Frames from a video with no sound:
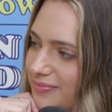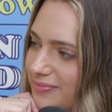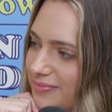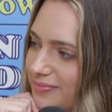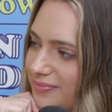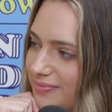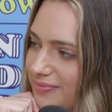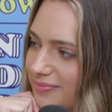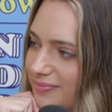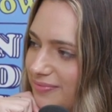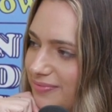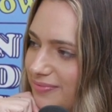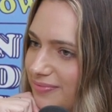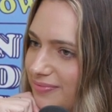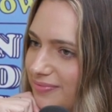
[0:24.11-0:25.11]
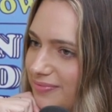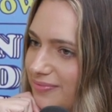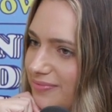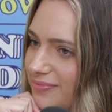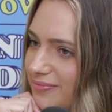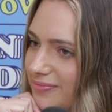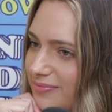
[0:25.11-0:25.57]

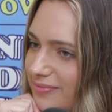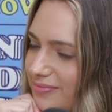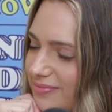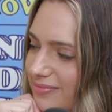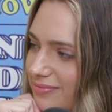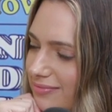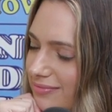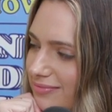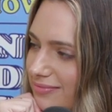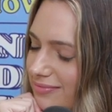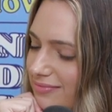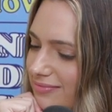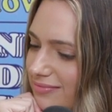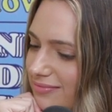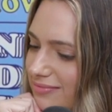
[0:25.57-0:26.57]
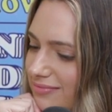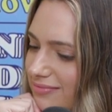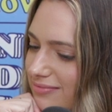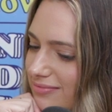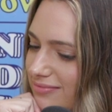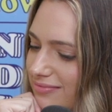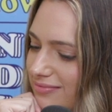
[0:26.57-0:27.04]

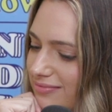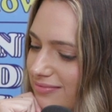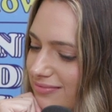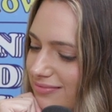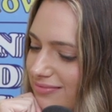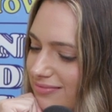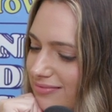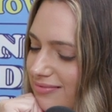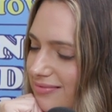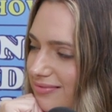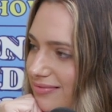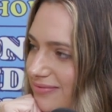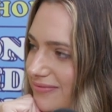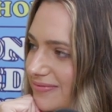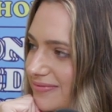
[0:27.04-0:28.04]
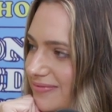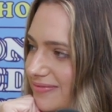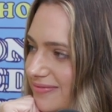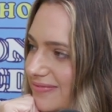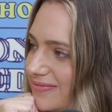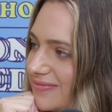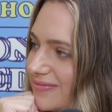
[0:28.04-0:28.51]

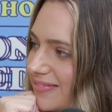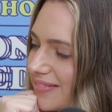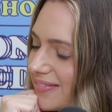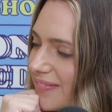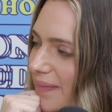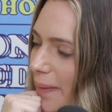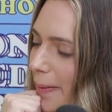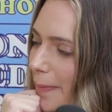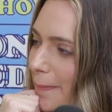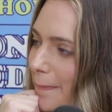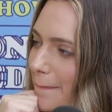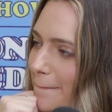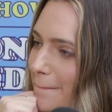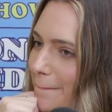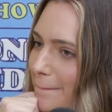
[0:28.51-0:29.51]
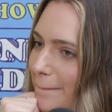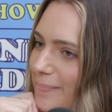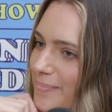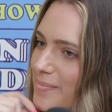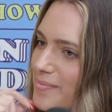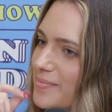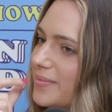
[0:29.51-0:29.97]

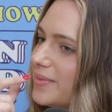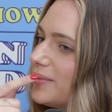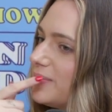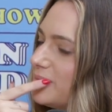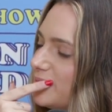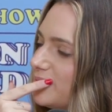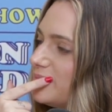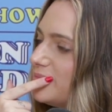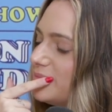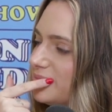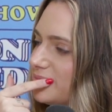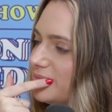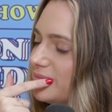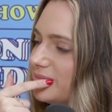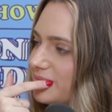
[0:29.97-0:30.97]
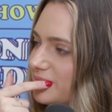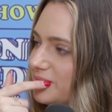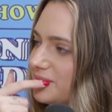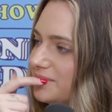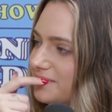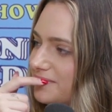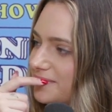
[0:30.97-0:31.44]

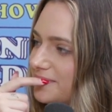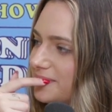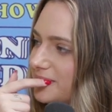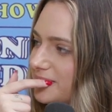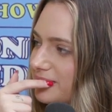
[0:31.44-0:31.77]
(silent)